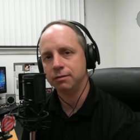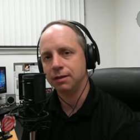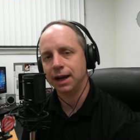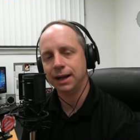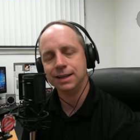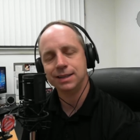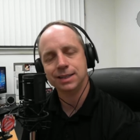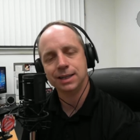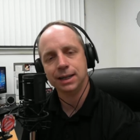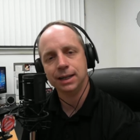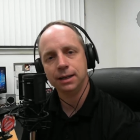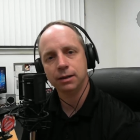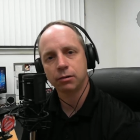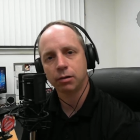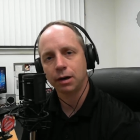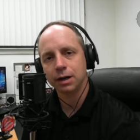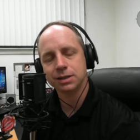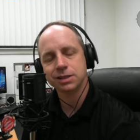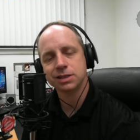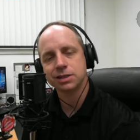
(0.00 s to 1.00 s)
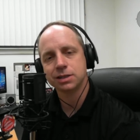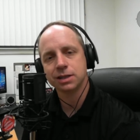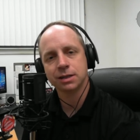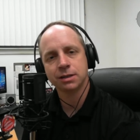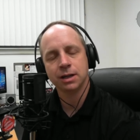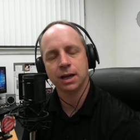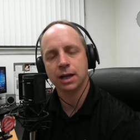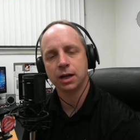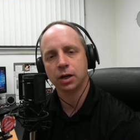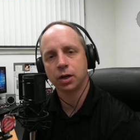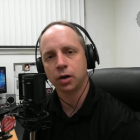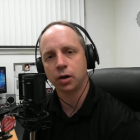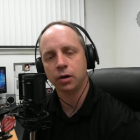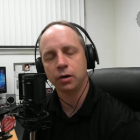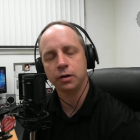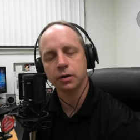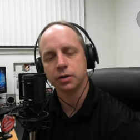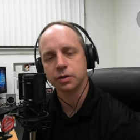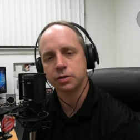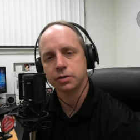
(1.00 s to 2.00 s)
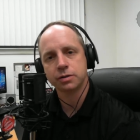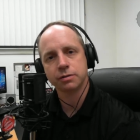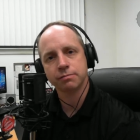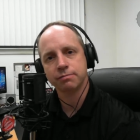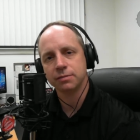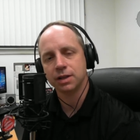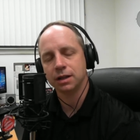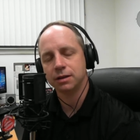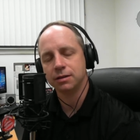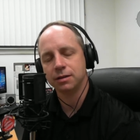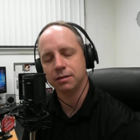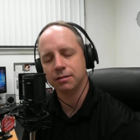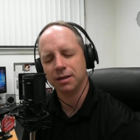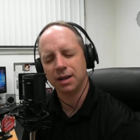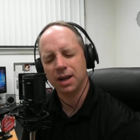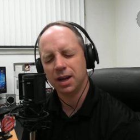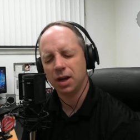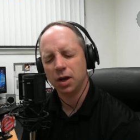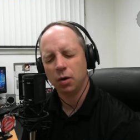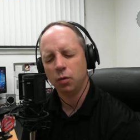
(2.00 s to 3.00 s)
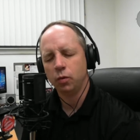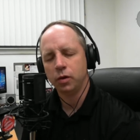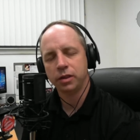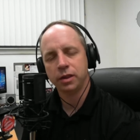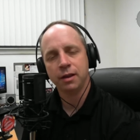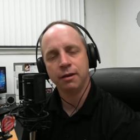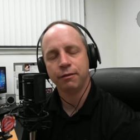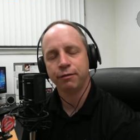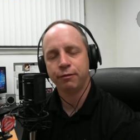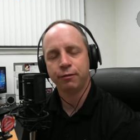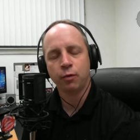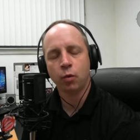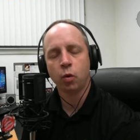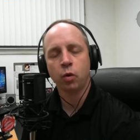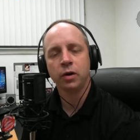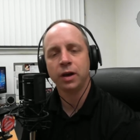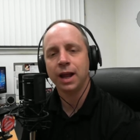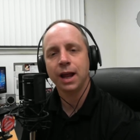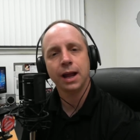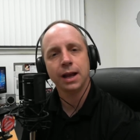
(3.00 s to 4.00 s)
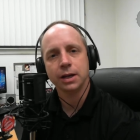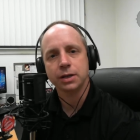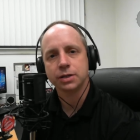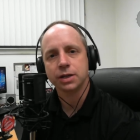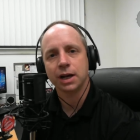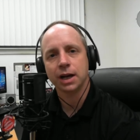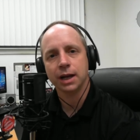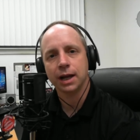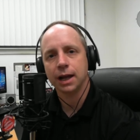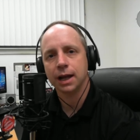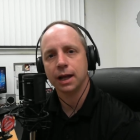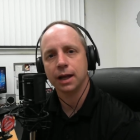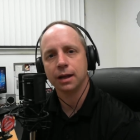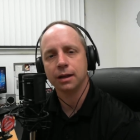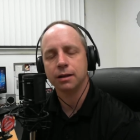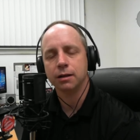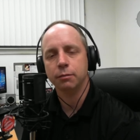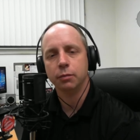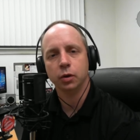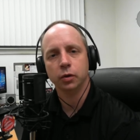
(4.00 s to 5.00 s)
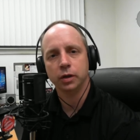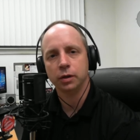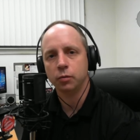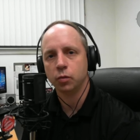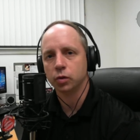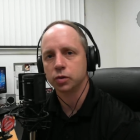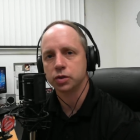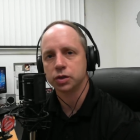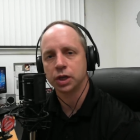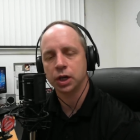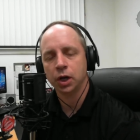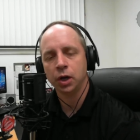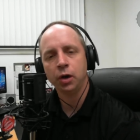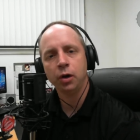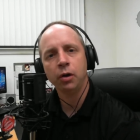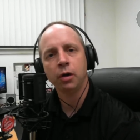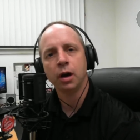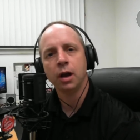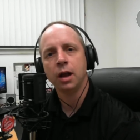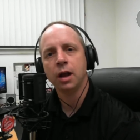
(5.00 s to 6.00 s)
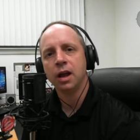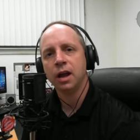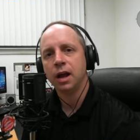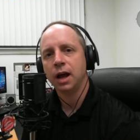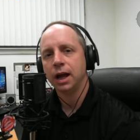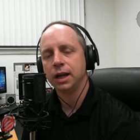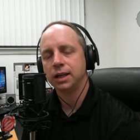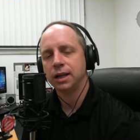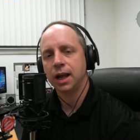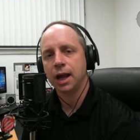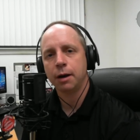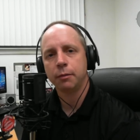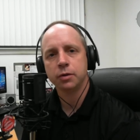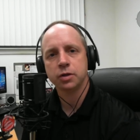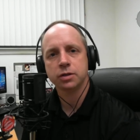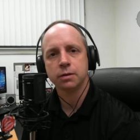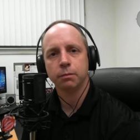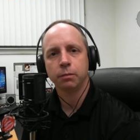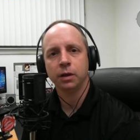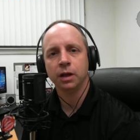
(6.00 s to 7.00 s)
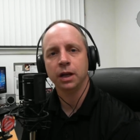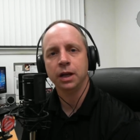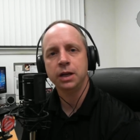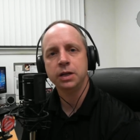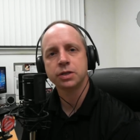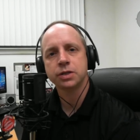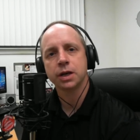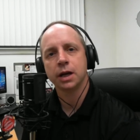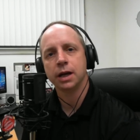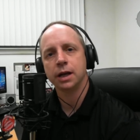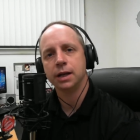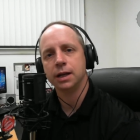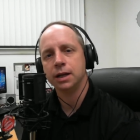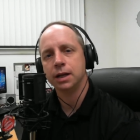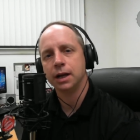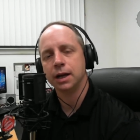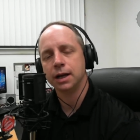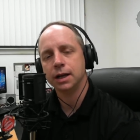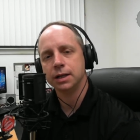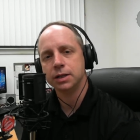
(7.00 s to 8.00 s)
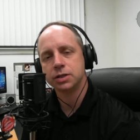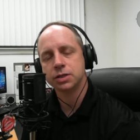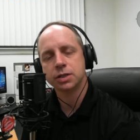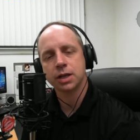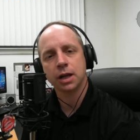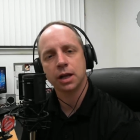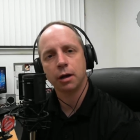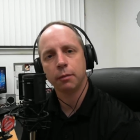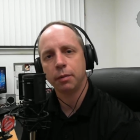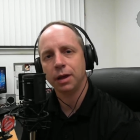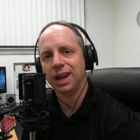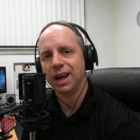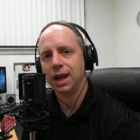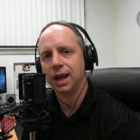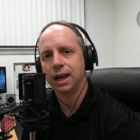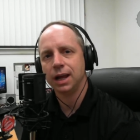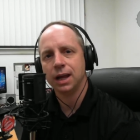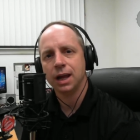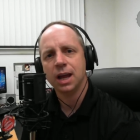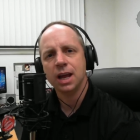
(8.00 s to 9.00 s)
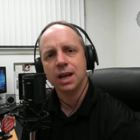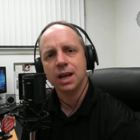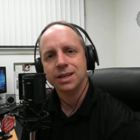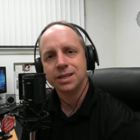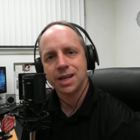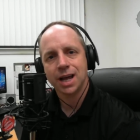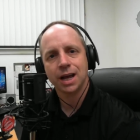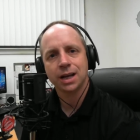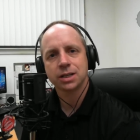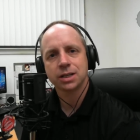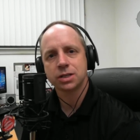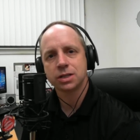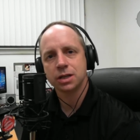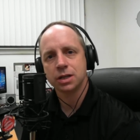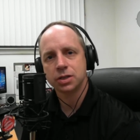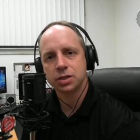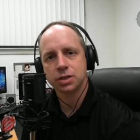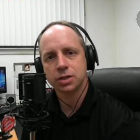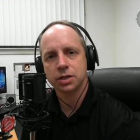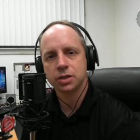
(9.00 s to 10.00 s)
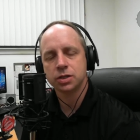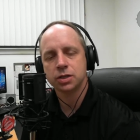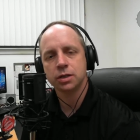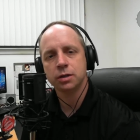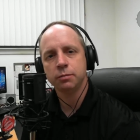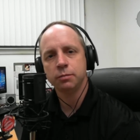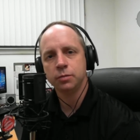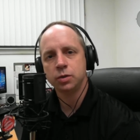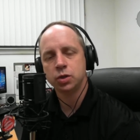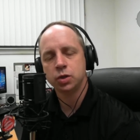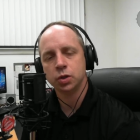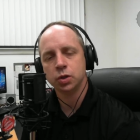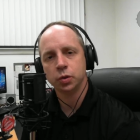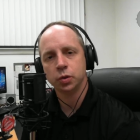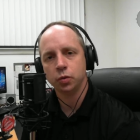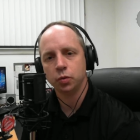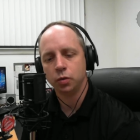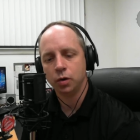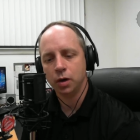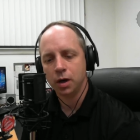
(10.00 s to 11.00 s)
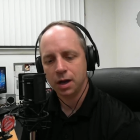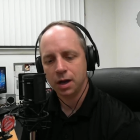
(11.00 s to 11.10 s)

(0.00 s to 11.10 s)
nineteen crisis had, had occurred. Is that within four days I had the building more secure. I had cameras in place. I had I had set up a text system to